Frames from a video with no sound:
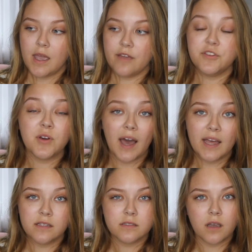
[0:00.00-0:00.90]
if your
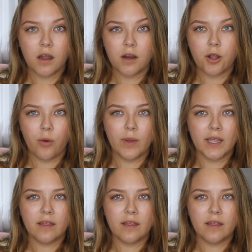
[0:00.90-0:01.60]
parents are going